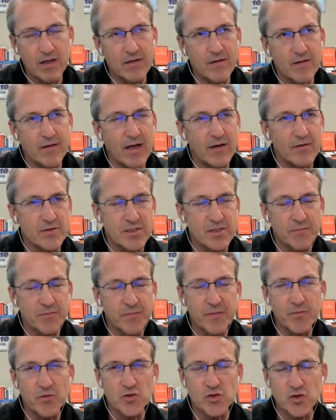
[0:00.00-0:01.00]
i don't know some
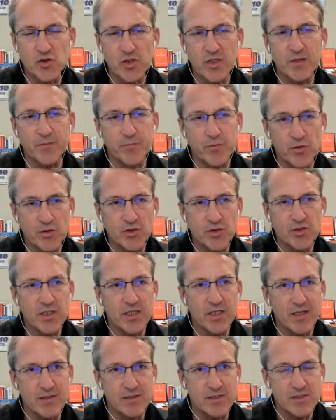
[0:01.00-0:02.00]
people are just trying to push
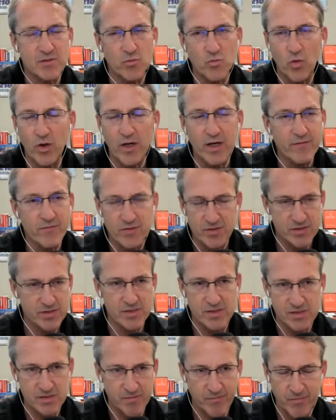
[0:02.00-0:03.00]
against whatever
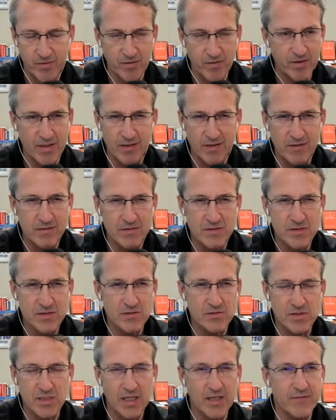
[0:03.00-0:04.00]
system there is
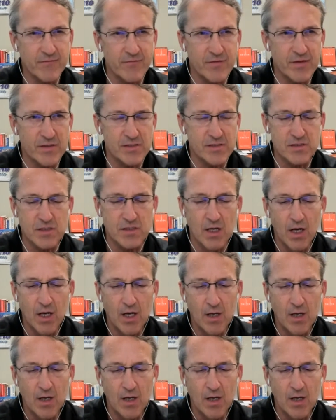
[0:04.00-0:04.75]
there's kind of this